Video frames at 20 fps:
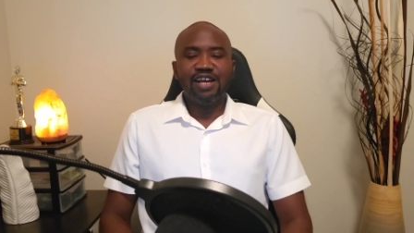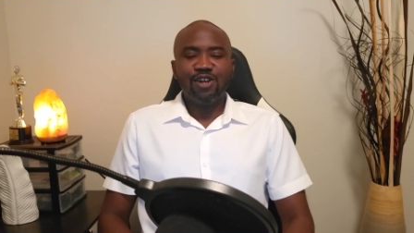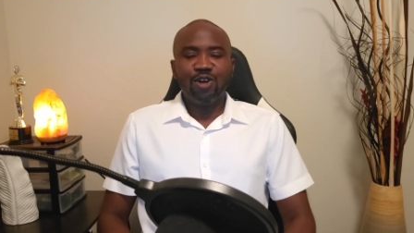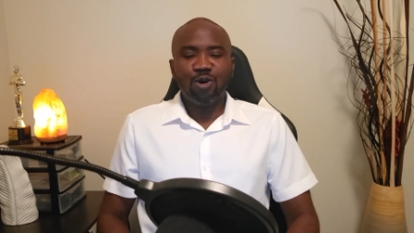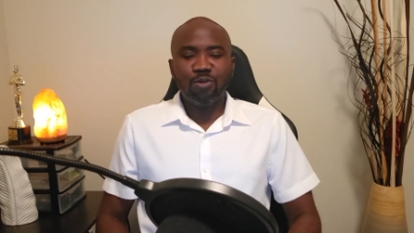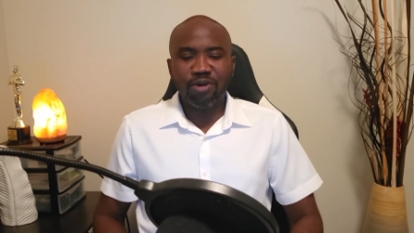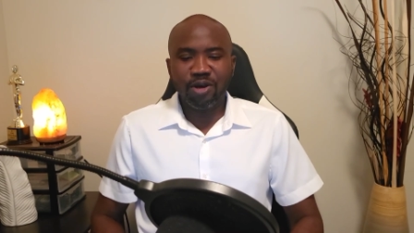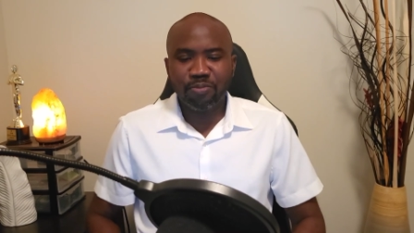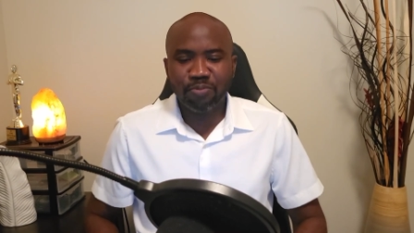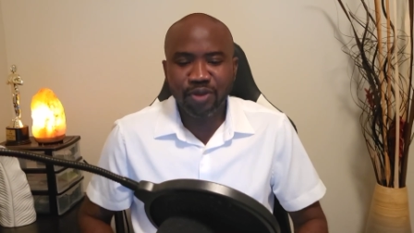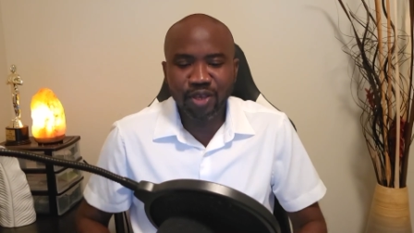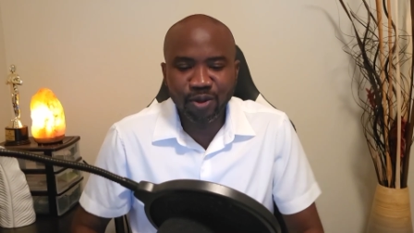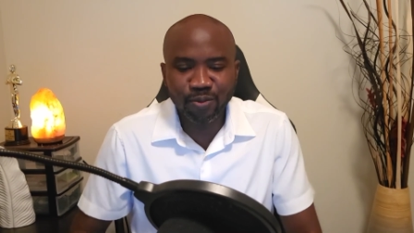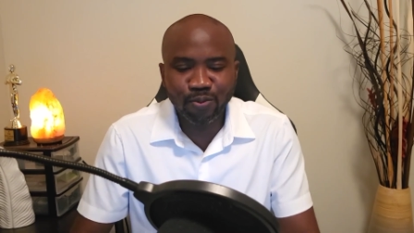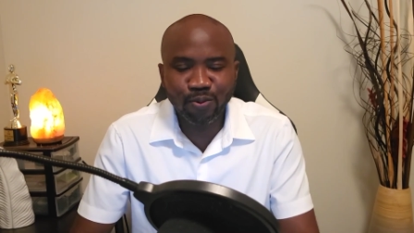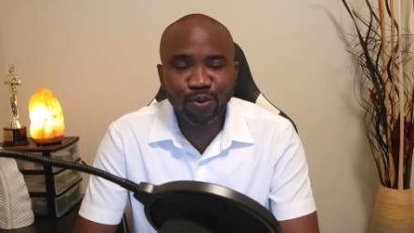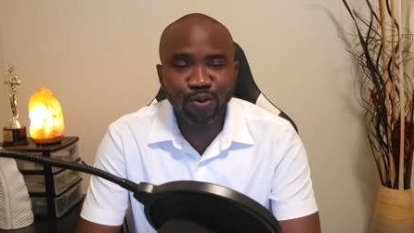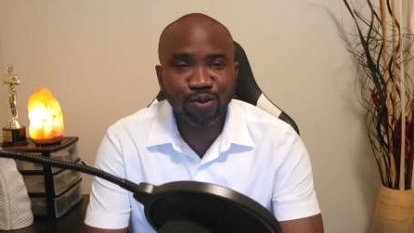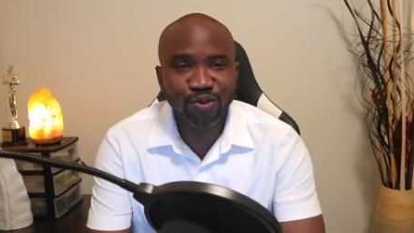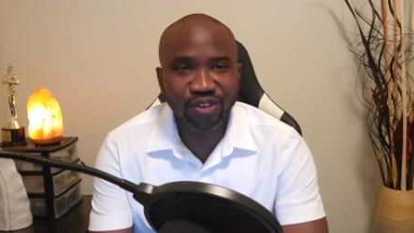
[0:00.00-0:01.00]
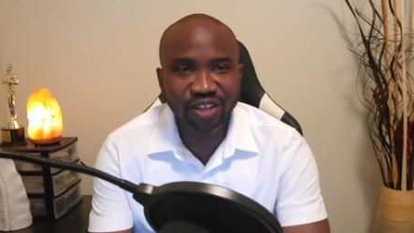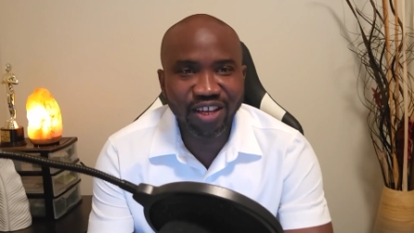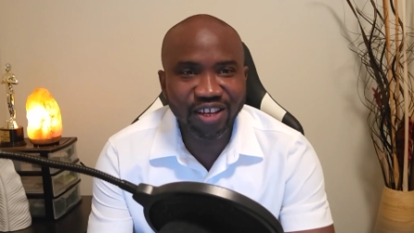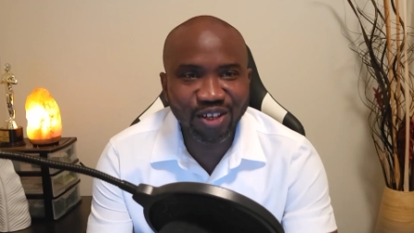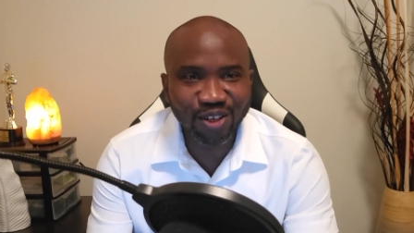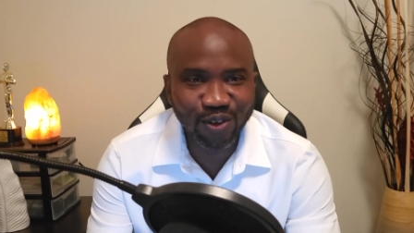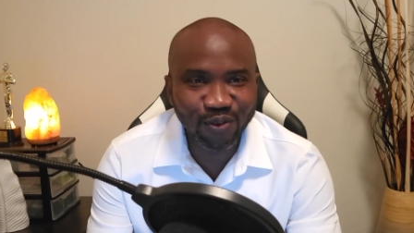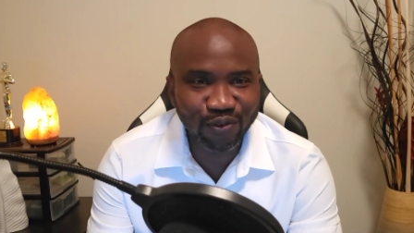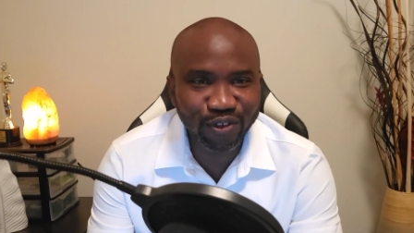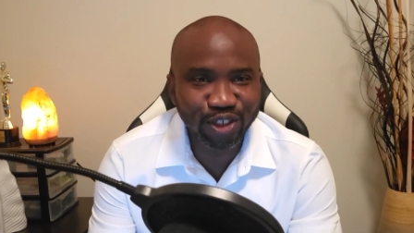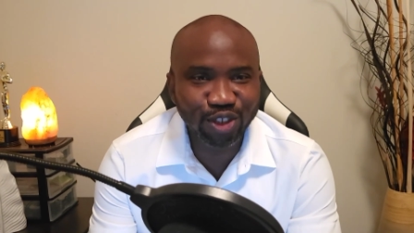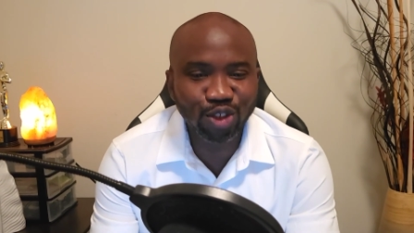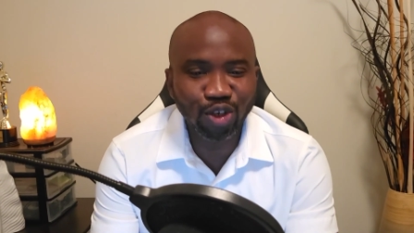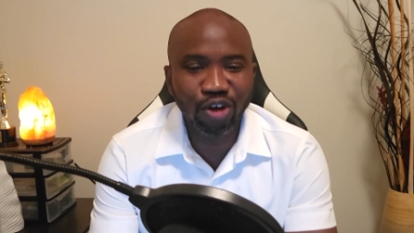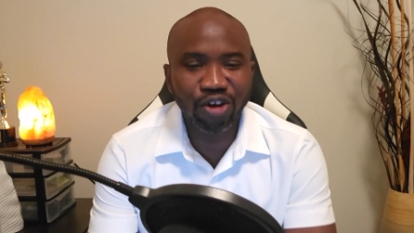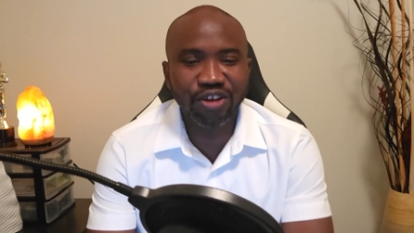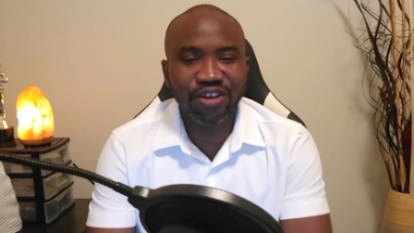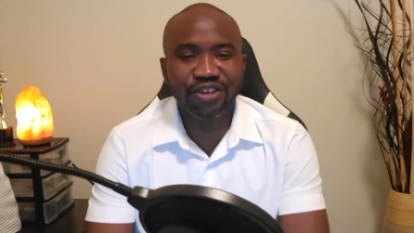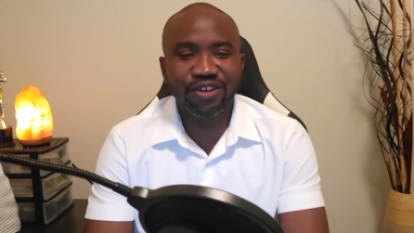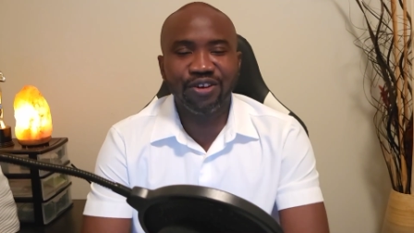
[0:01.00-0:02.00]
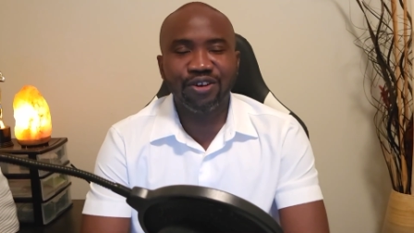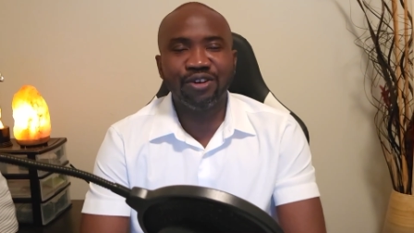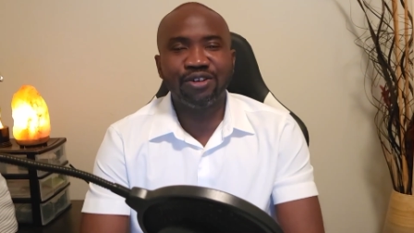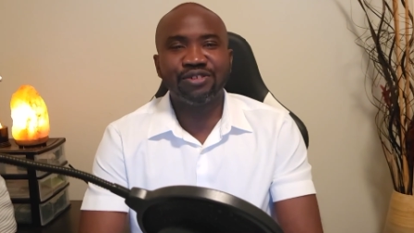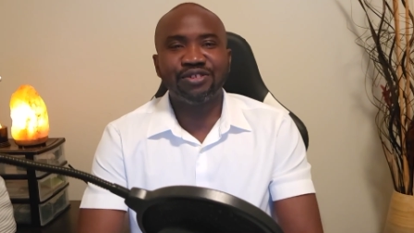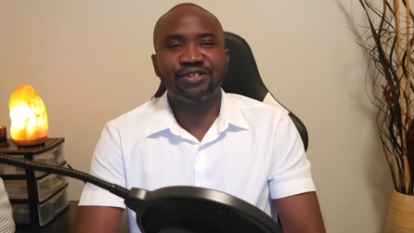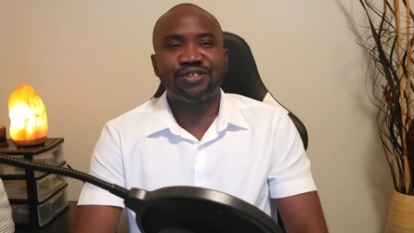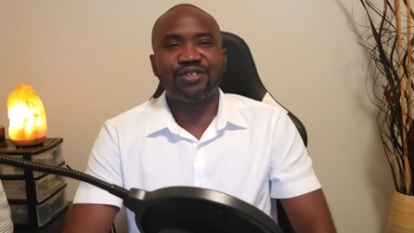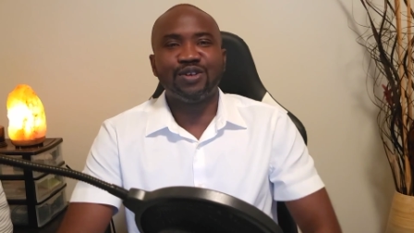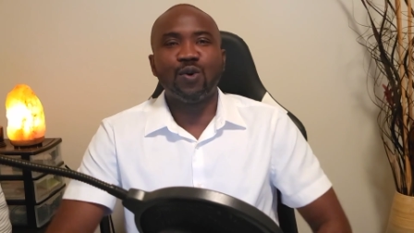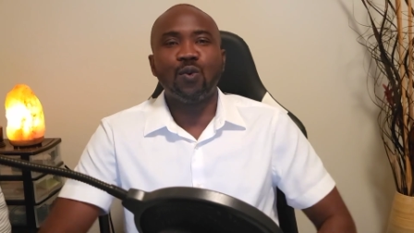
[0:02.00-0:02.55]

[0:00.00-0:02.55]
Hello, my people. Thank you for joining us.